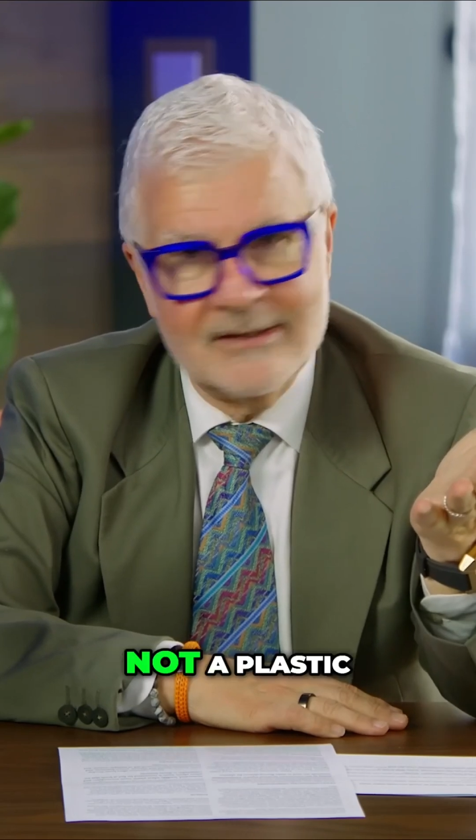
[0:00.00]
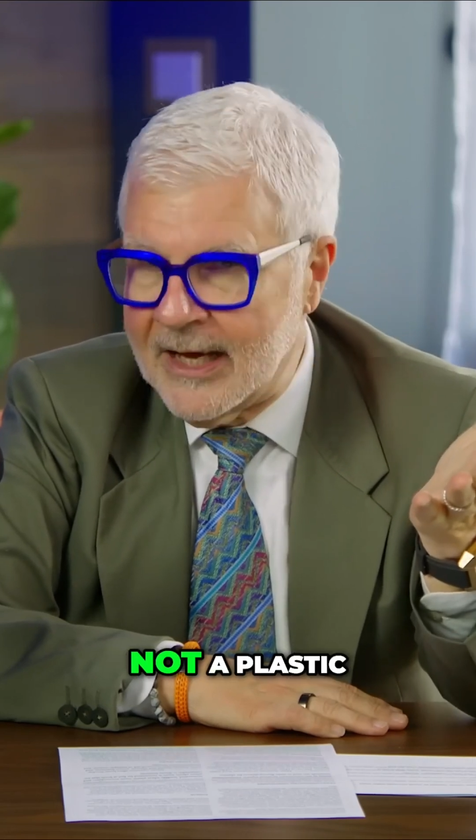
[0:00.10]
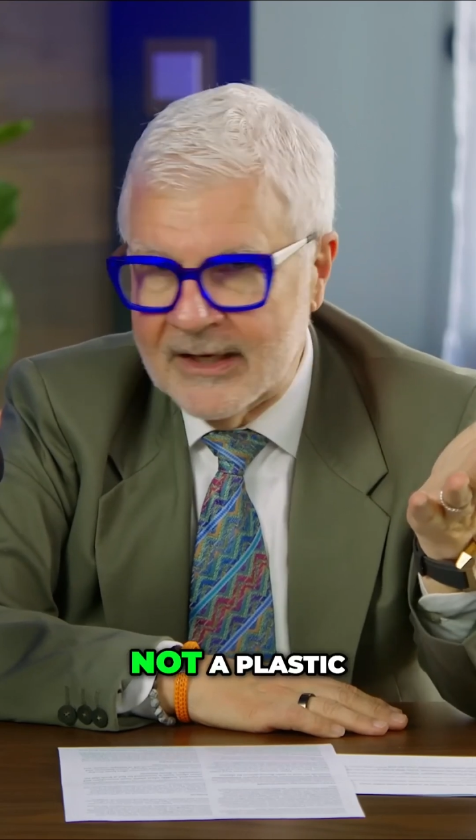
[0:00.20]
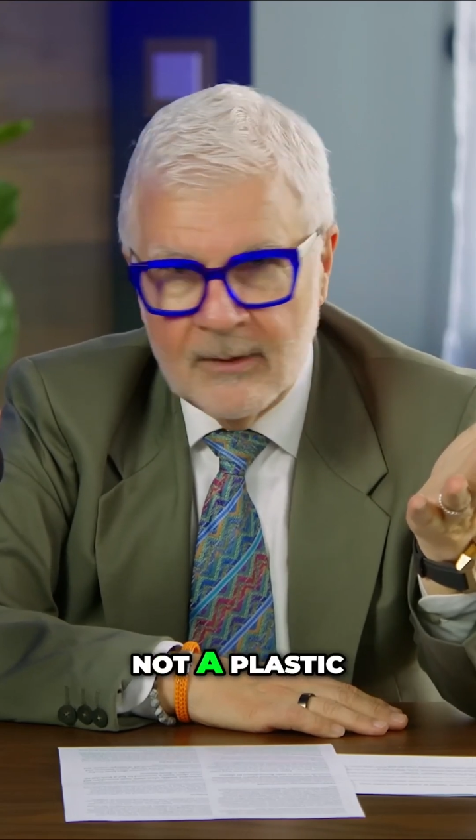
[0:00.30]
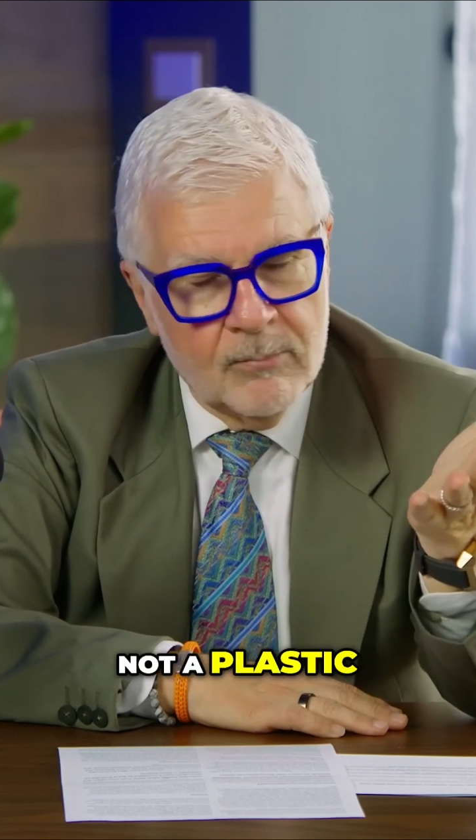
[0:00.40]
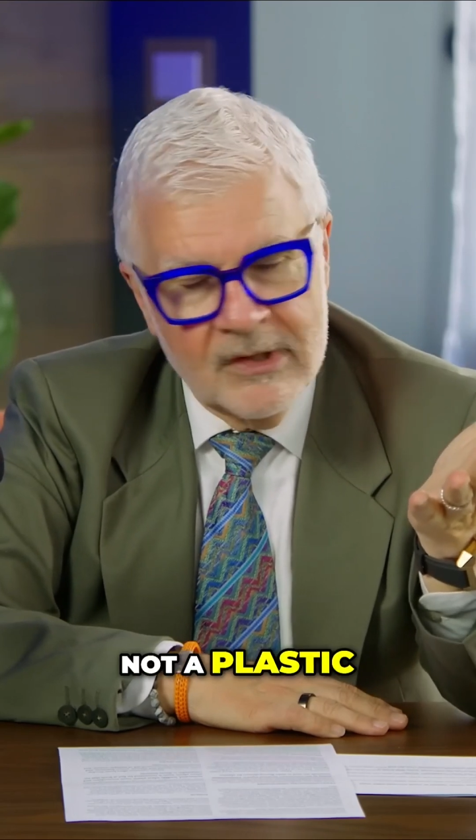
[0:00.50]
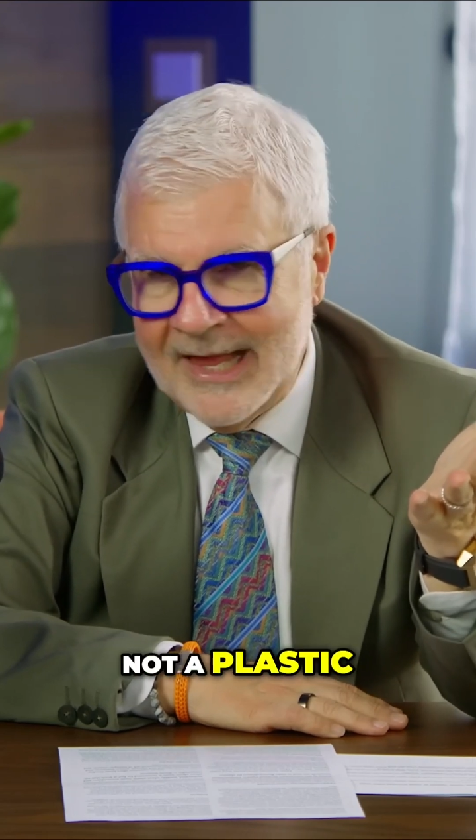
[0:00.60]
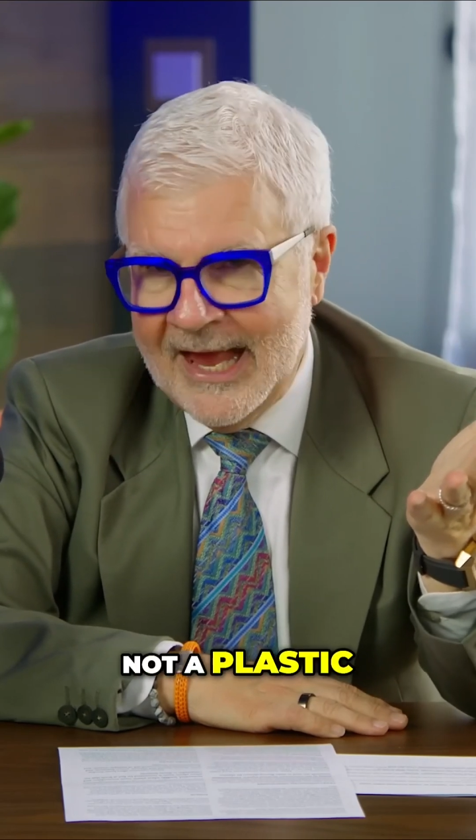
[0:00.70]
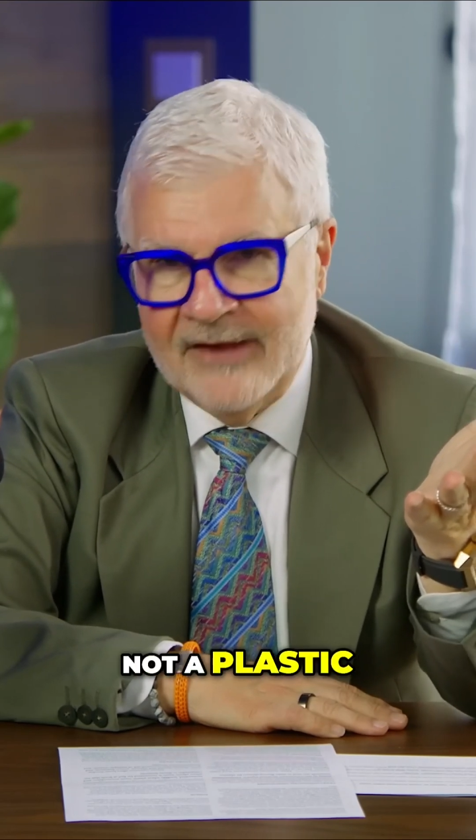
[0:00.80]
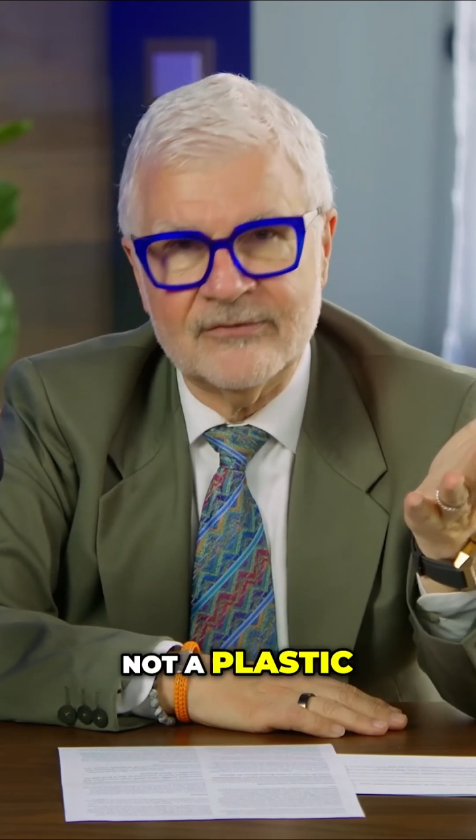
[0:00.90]
not a
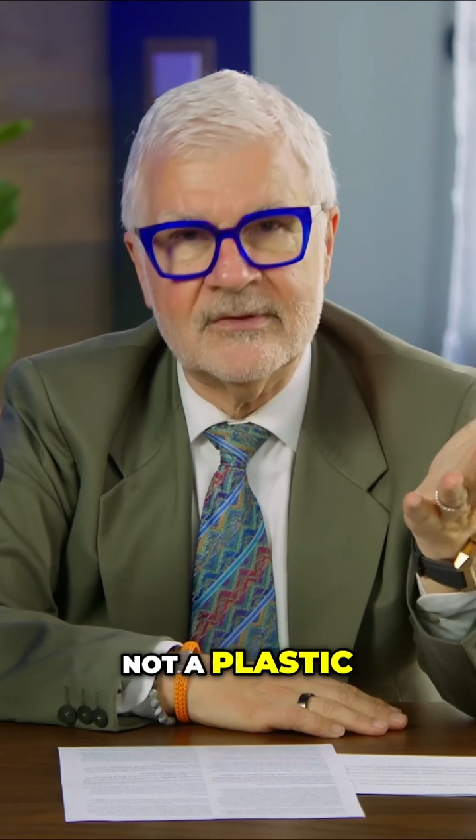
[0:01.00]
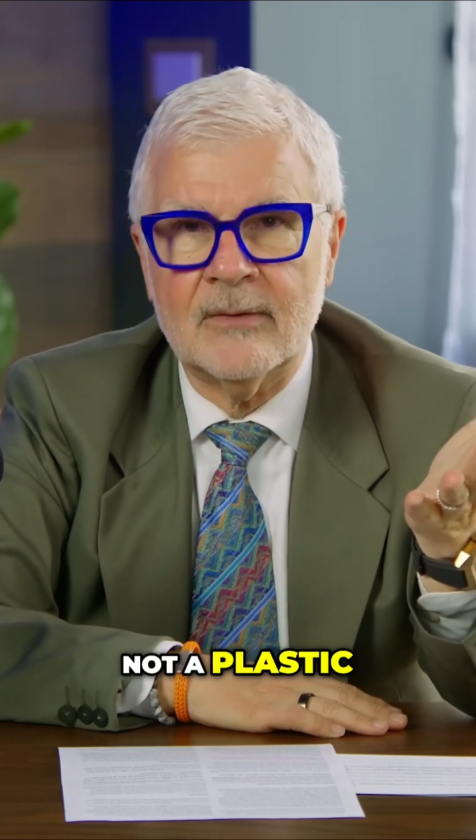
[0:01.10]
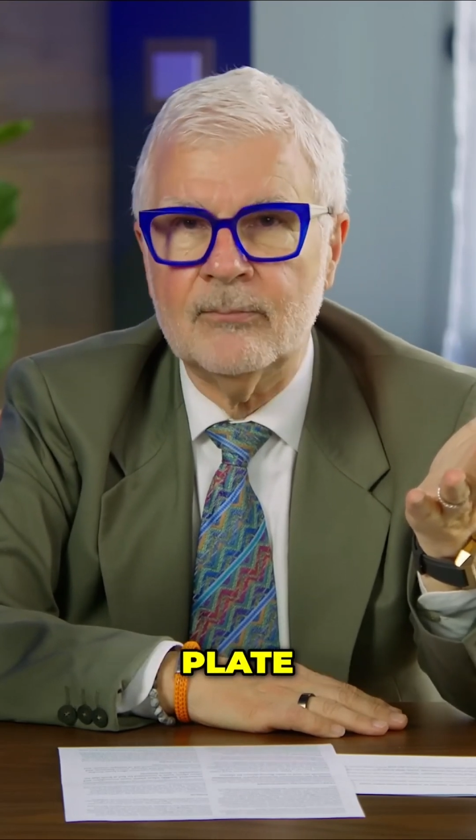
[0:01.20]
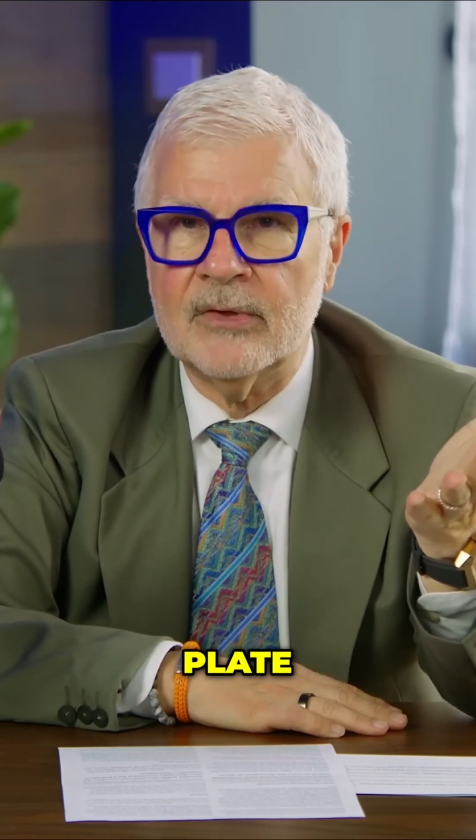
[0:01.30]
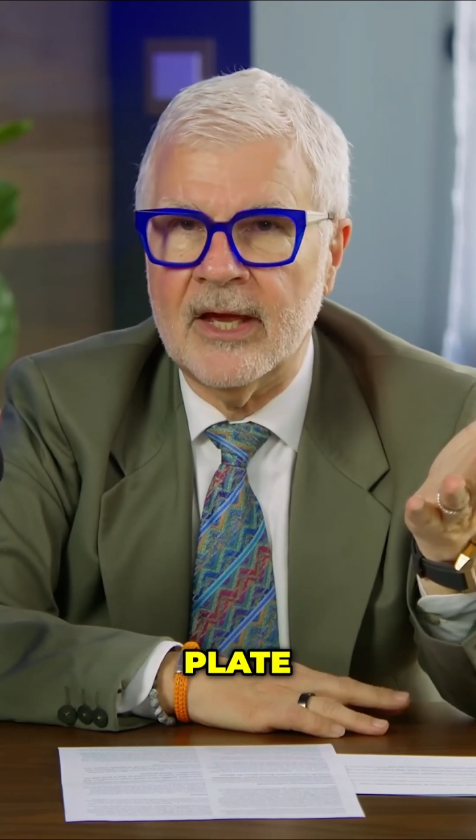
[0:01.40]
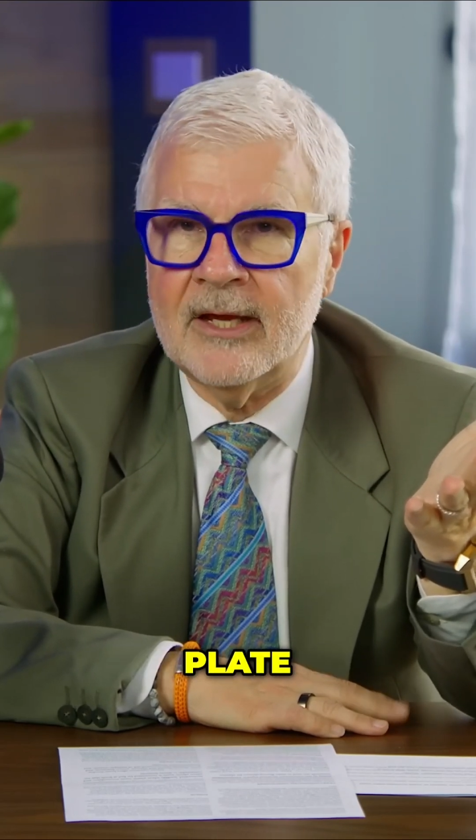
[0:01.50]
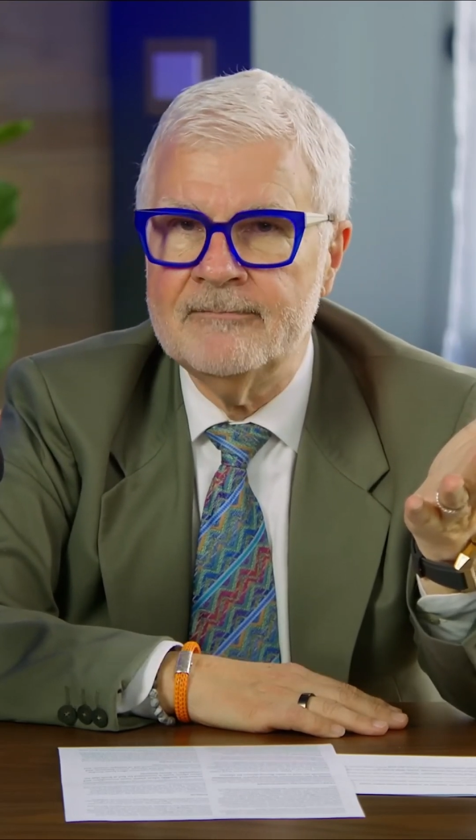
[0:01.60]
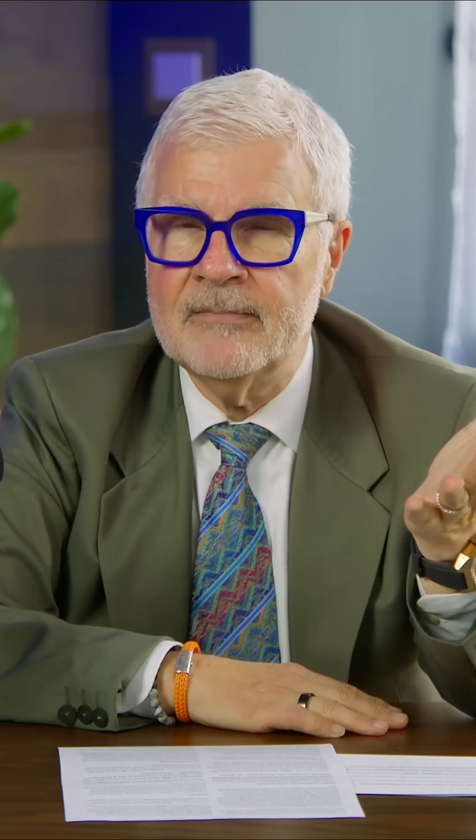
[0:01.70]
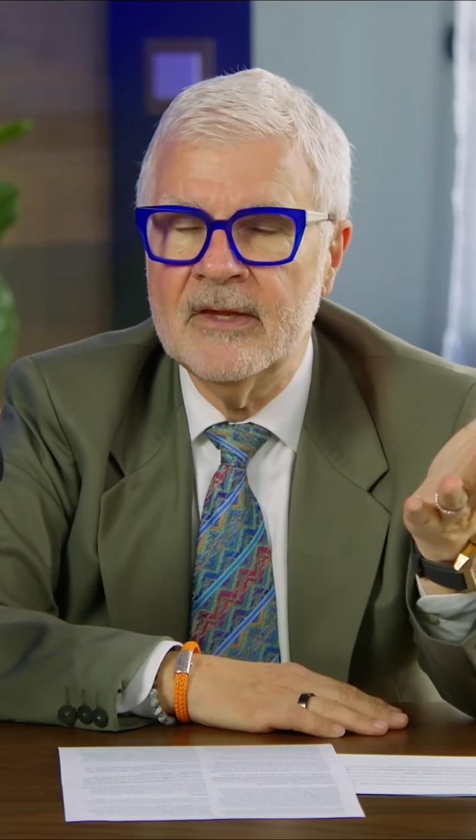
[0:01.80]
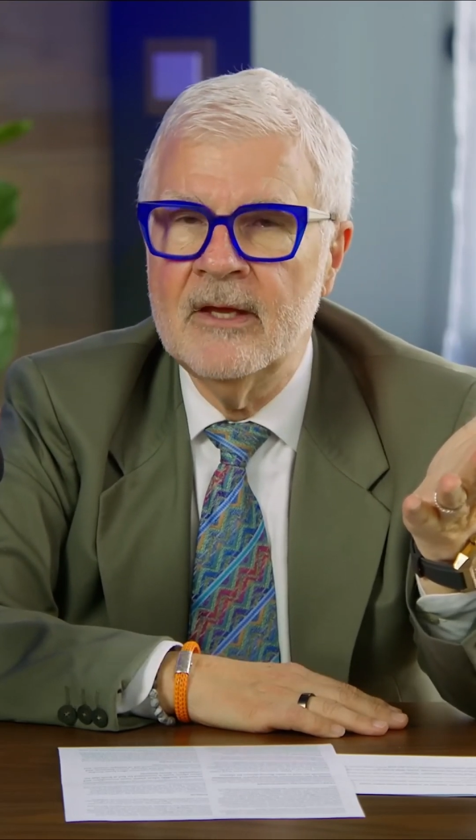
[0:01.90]
plastic plate,